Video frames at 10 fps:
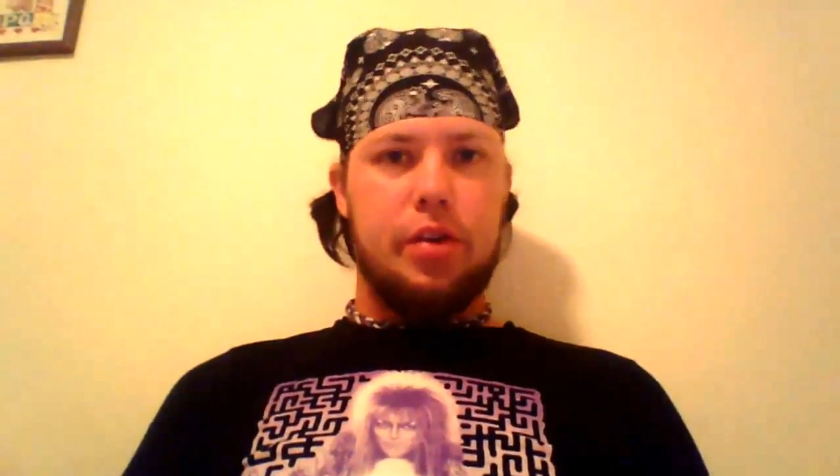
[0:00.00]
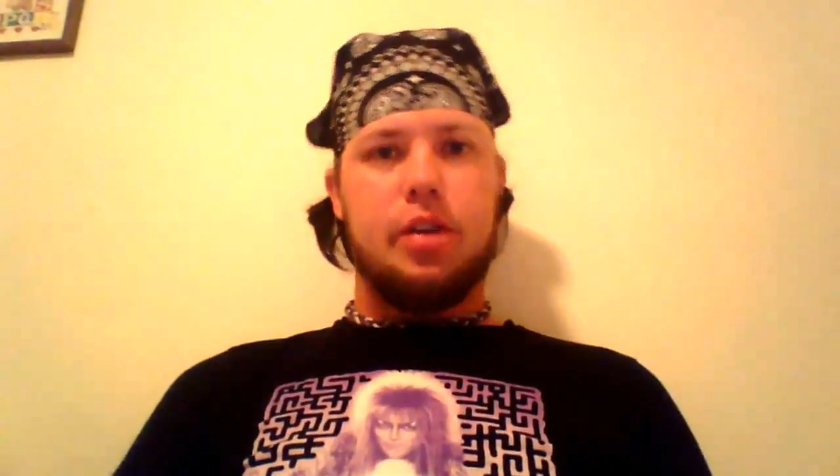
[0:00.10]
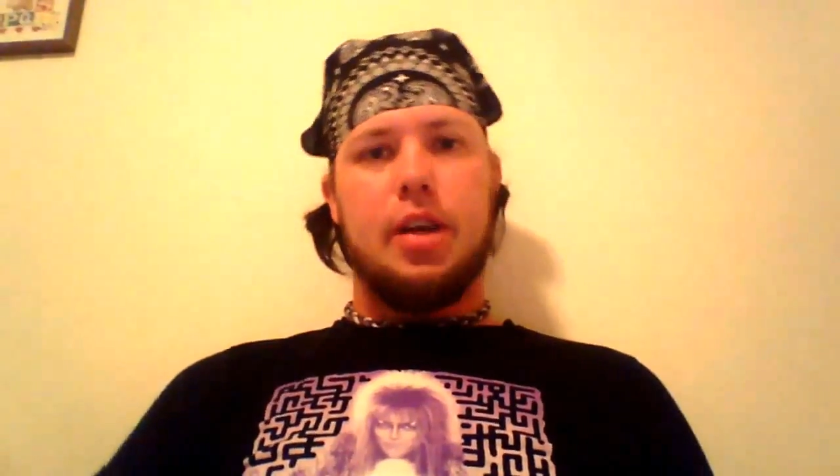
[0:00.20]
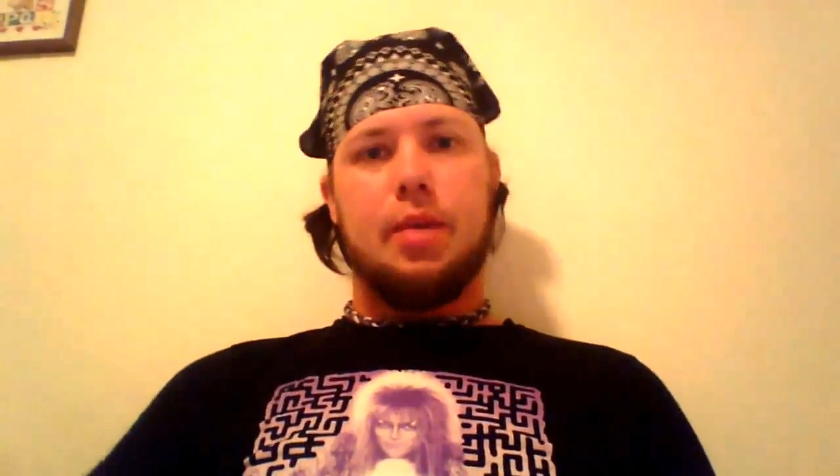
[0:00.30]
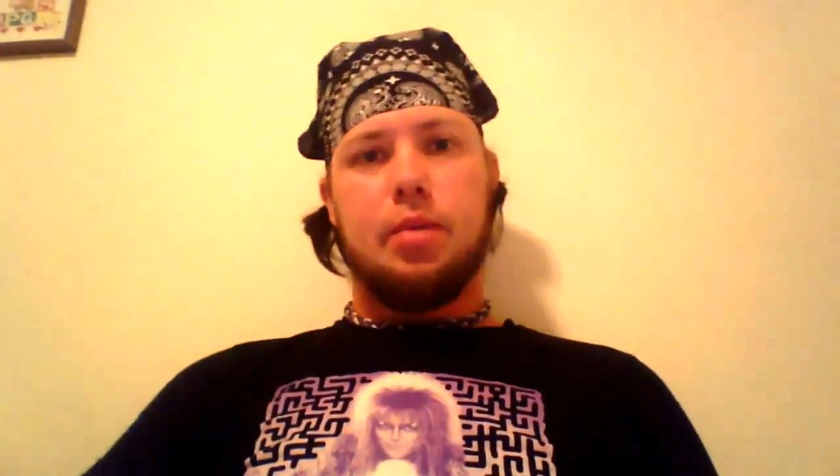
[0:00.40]
and
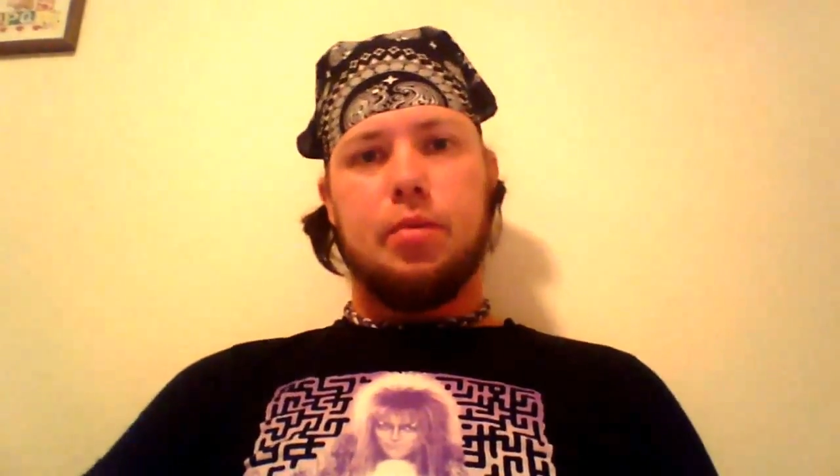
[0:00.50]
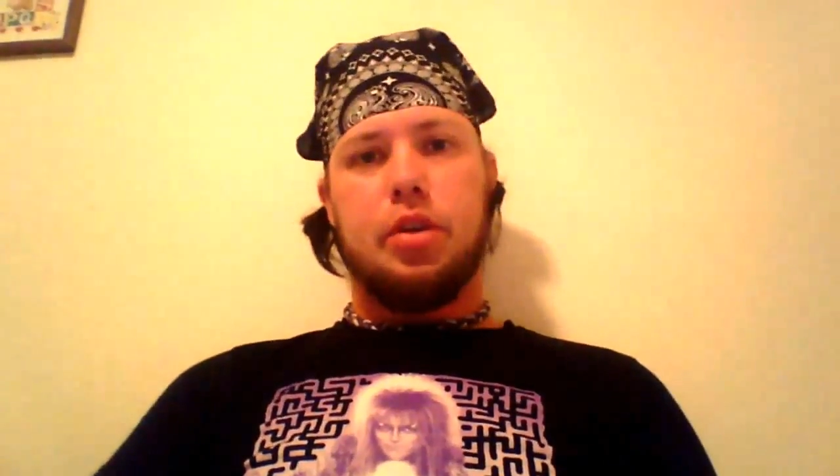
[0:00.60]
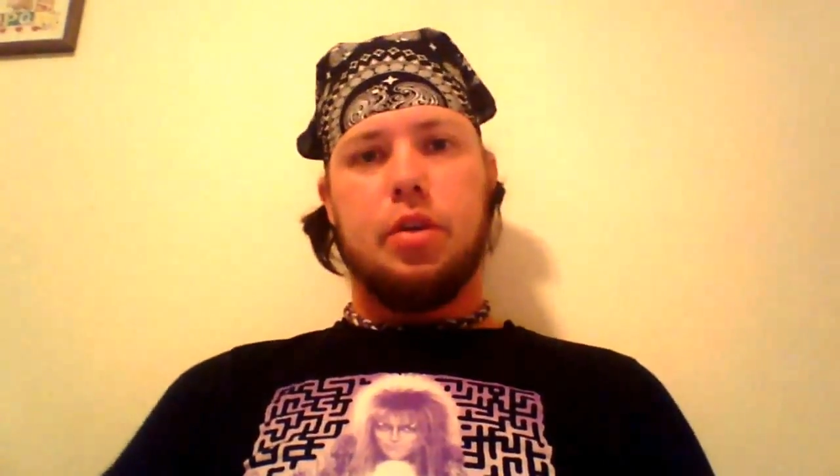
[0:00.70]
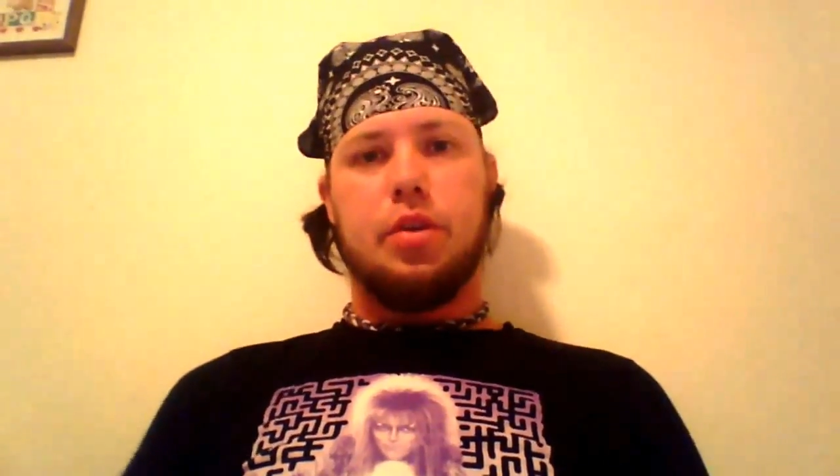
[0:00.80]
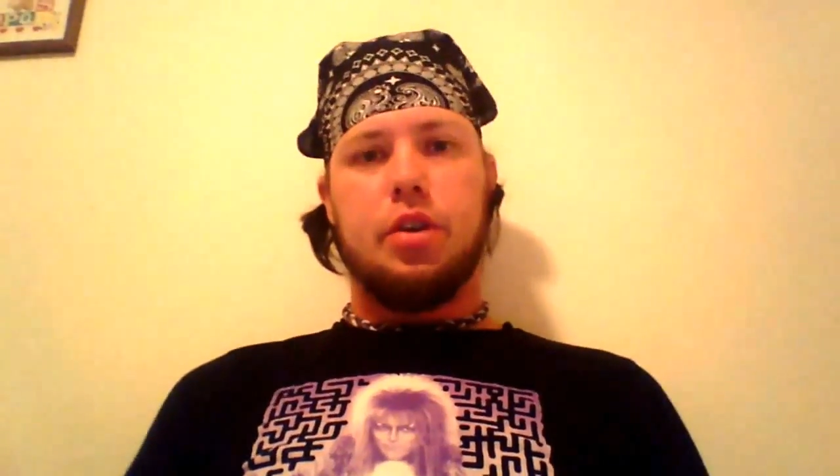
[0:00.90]
today I'm coming to
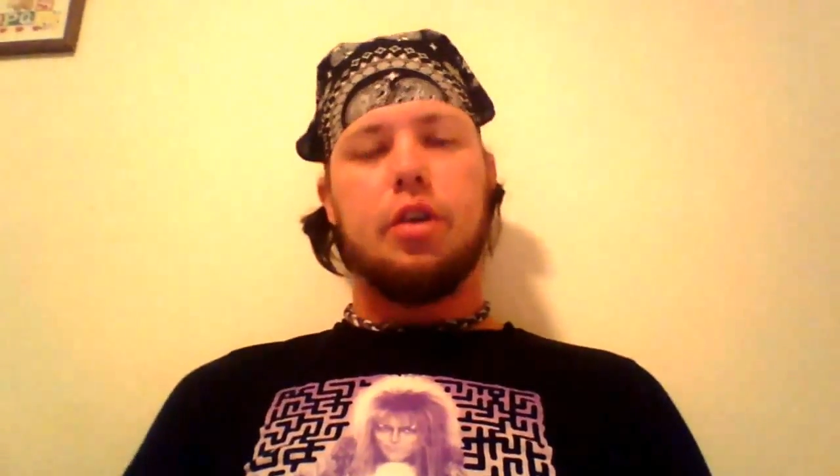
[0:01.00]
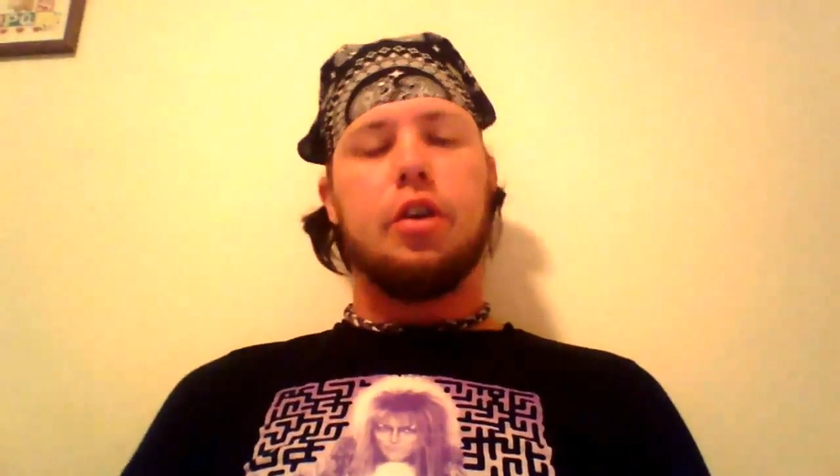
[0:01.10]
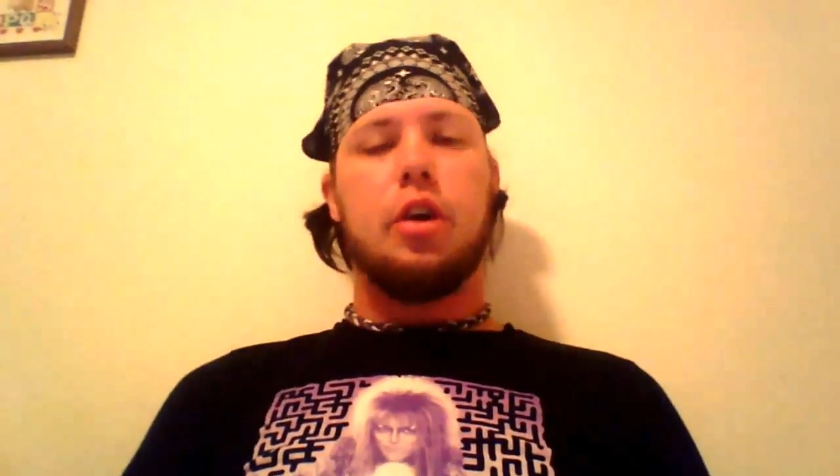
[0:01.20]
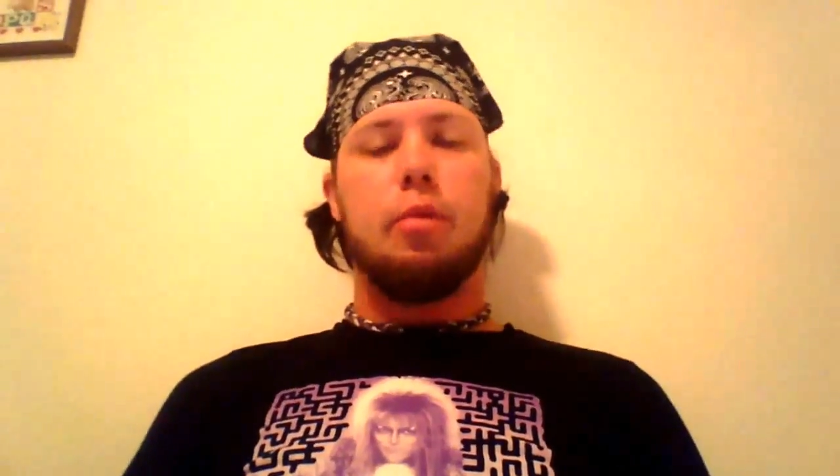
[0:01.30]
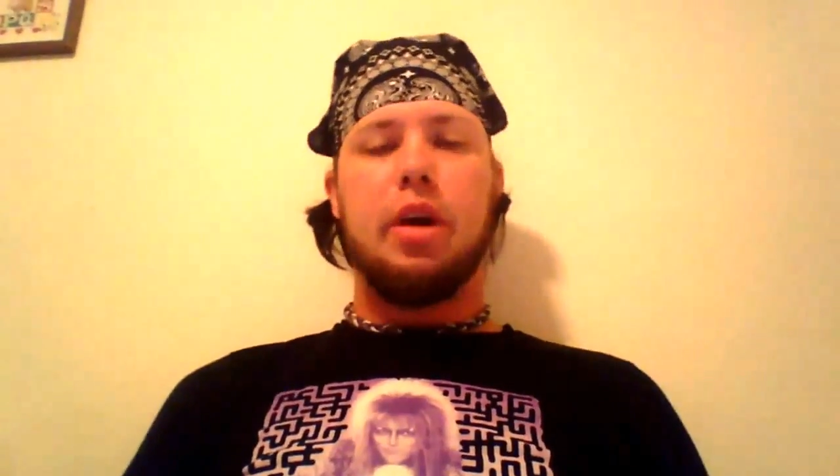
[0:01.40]
you with another
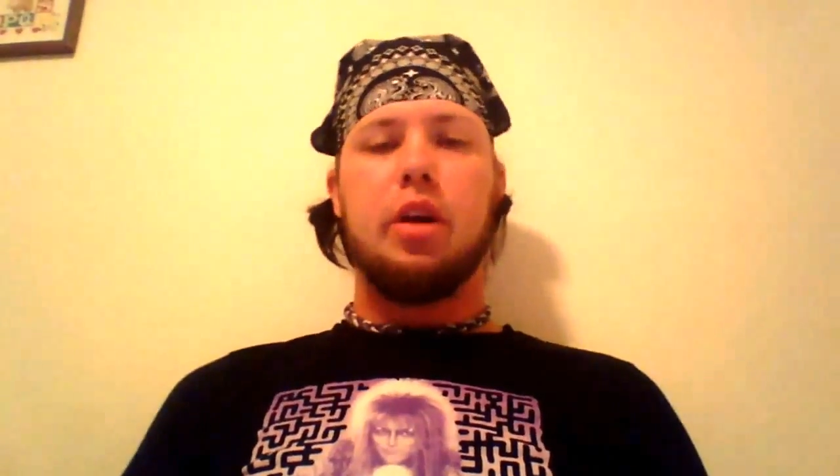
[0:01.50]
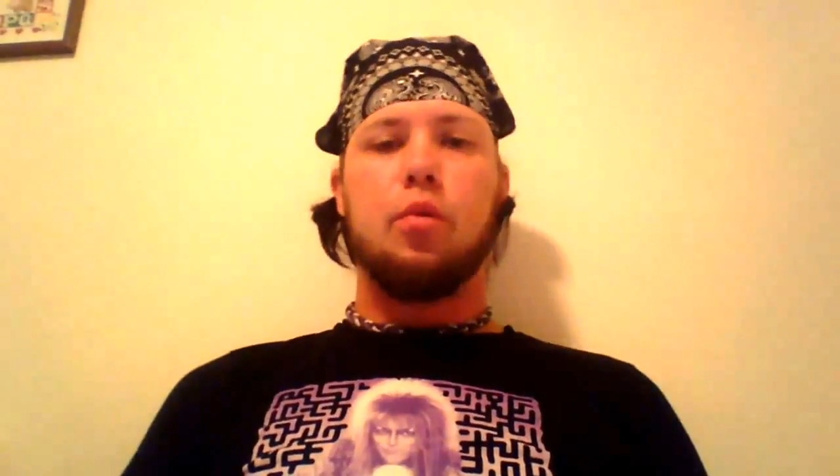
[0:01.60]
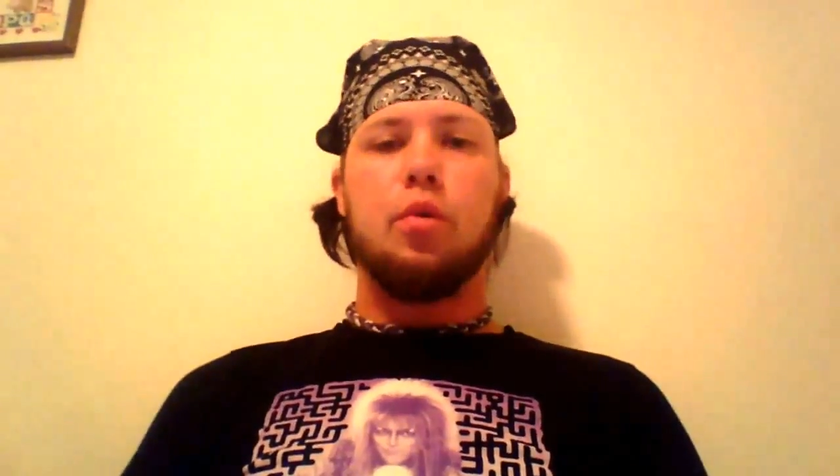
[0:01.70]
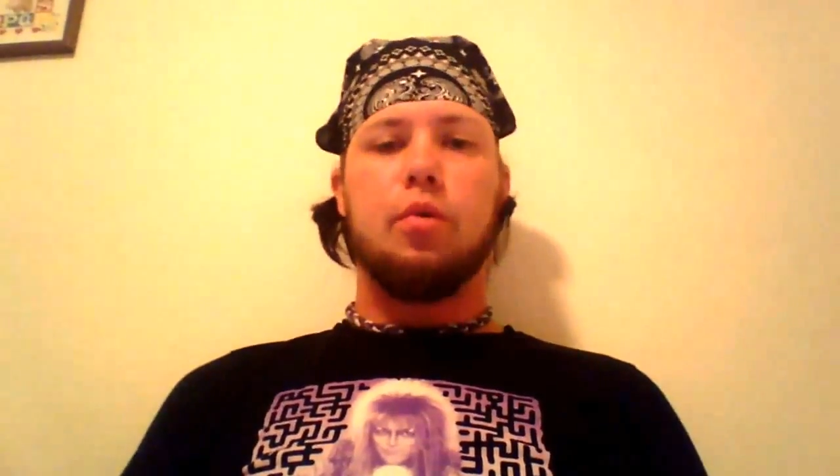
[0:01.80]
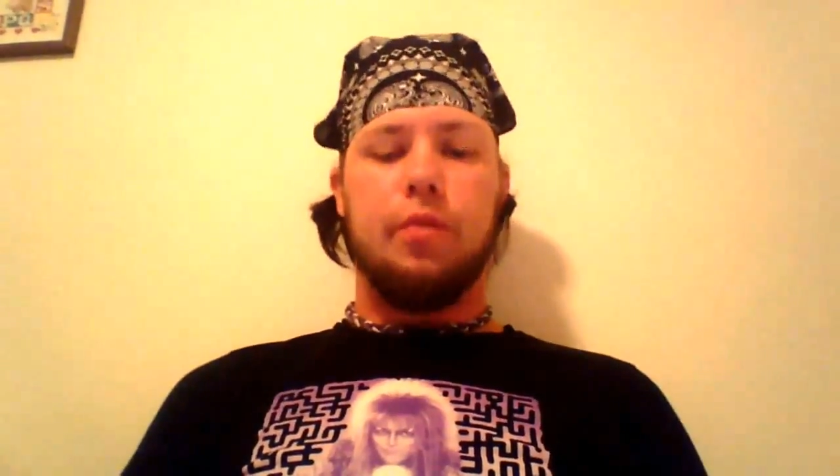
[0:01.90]
Combiner
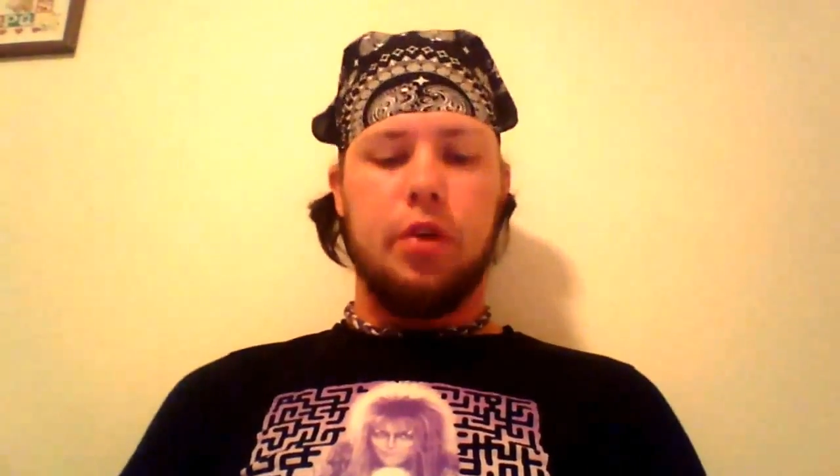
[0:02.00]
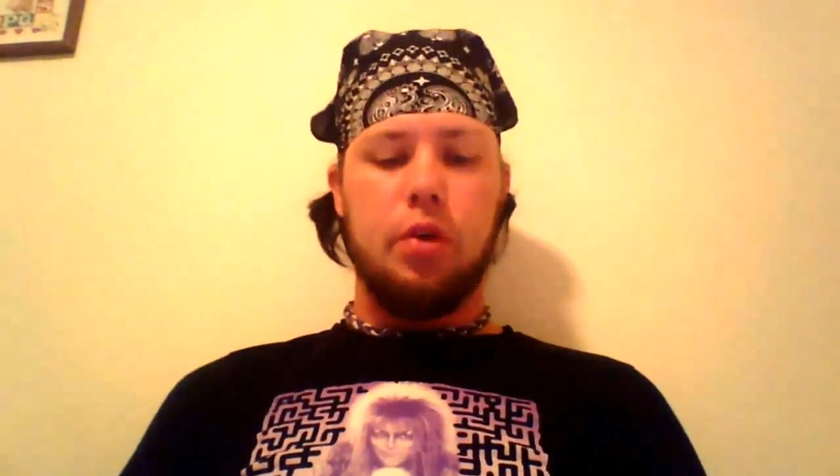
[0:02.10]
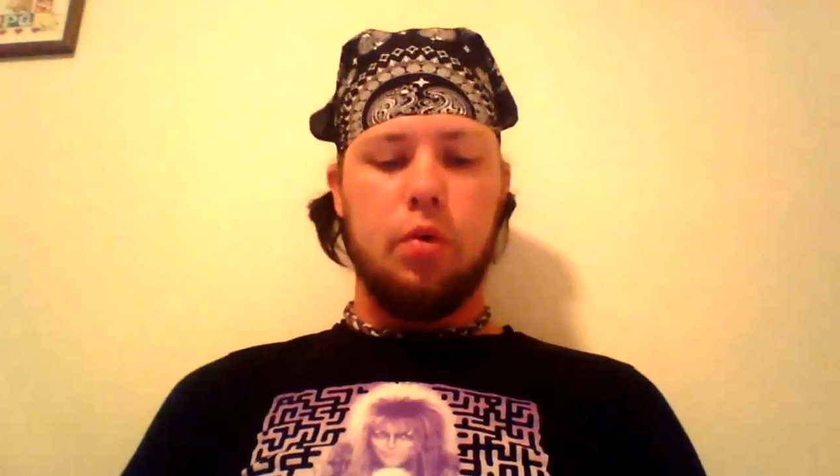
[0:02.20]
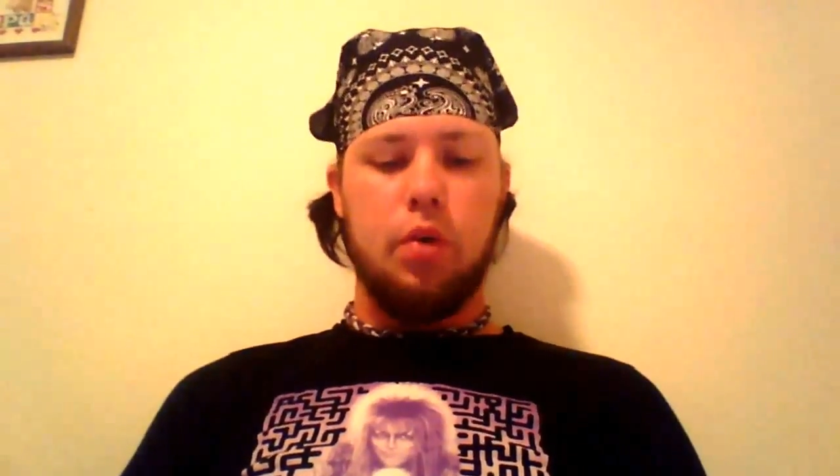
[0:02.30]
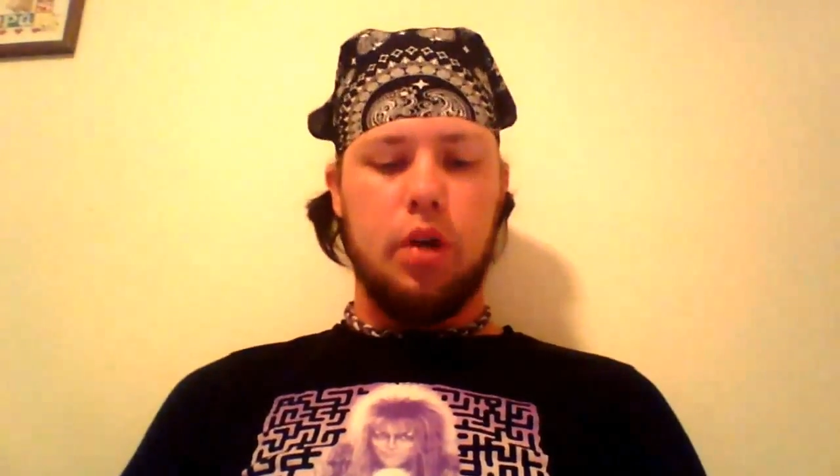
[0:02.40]
War
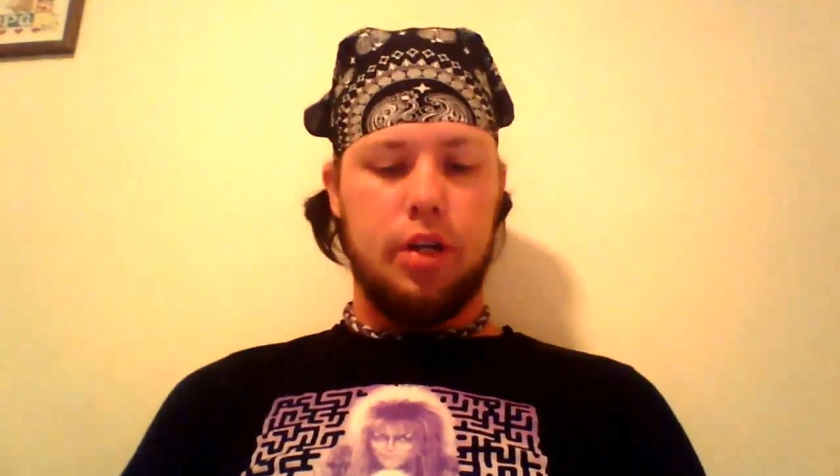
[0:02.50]
review.